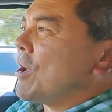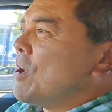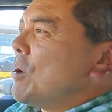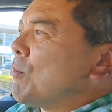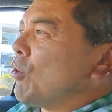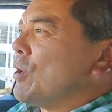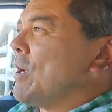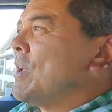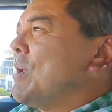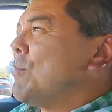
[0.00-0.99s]
to pull
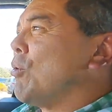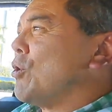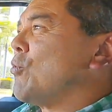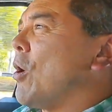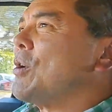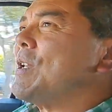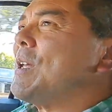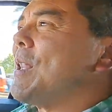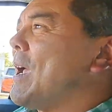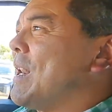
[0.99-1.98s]
you right into
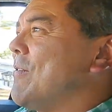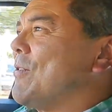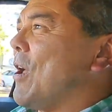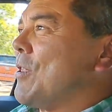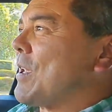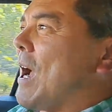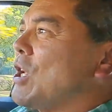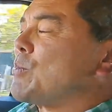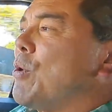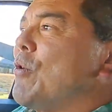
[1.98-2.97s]
your lane, even though the
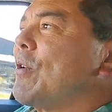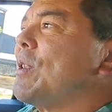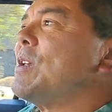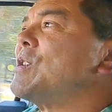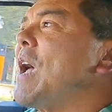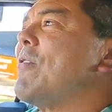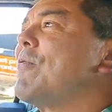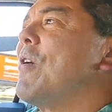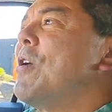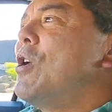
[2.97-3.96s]
car's perfectly
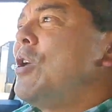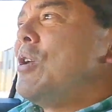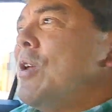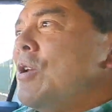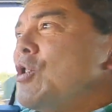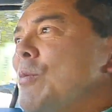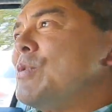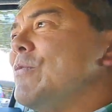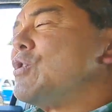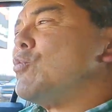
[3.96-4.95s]
safe in
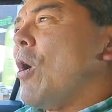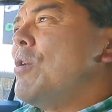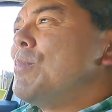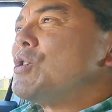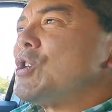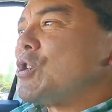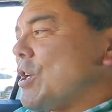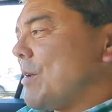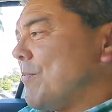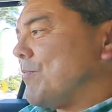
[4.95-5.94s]
terms of its road positioning.